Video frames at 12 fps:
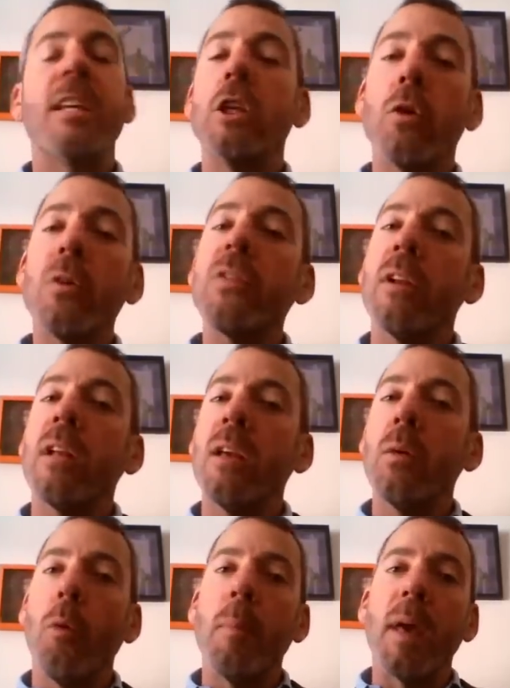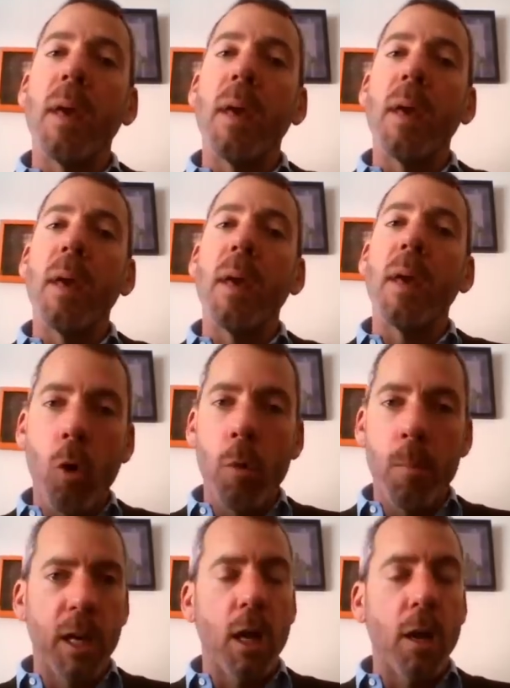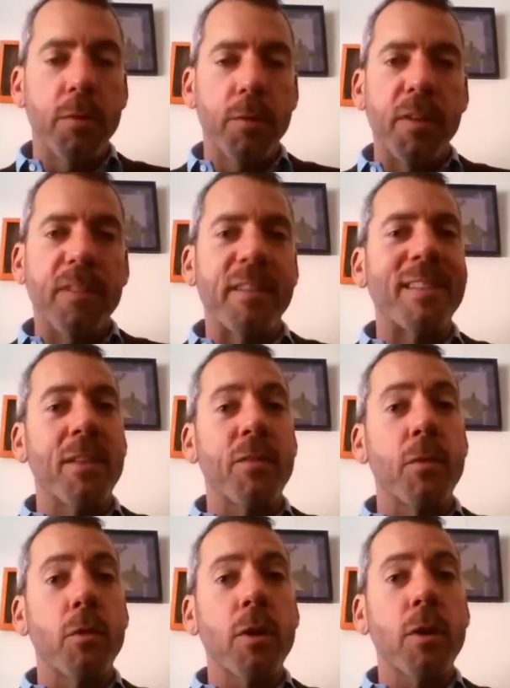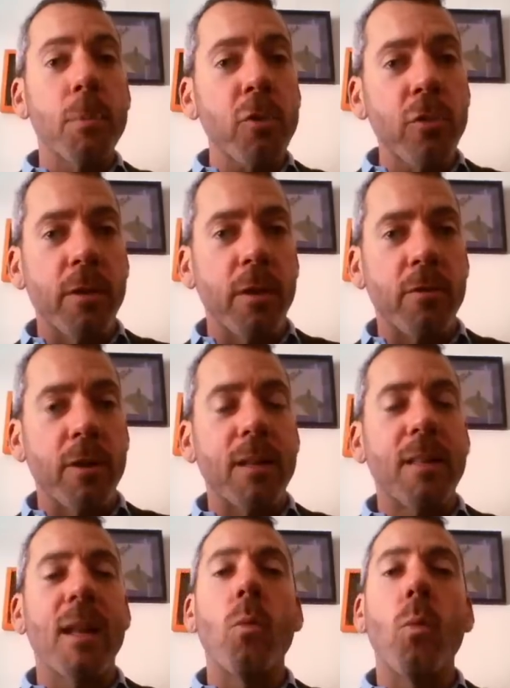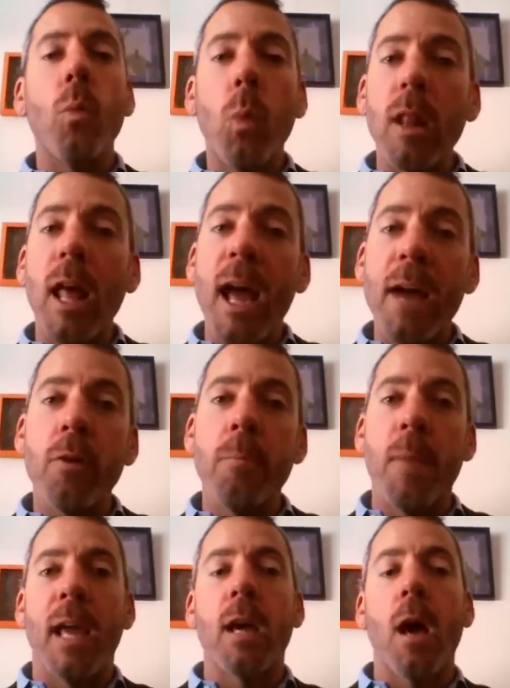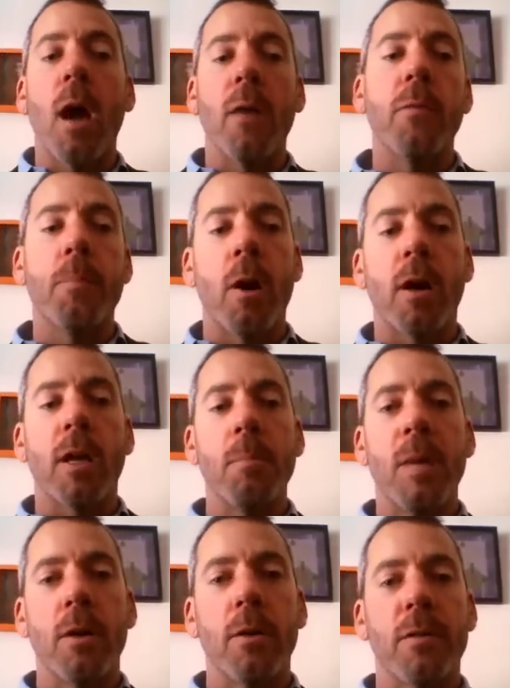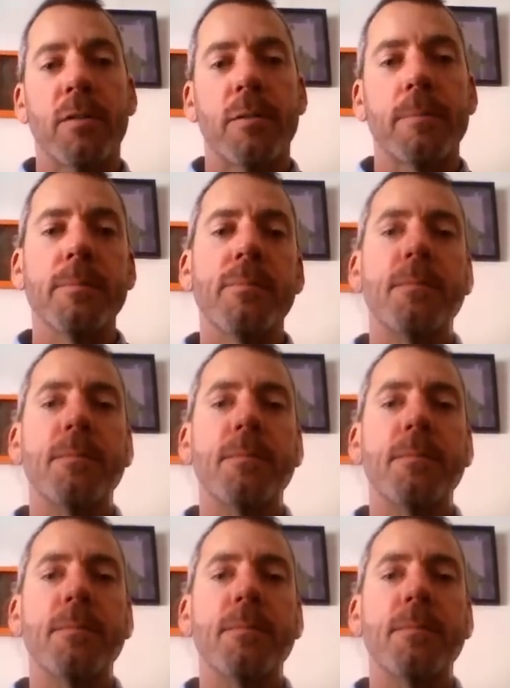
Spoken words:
Your city will make far more money off of a successful commercial district than it will ever make off of parking meters.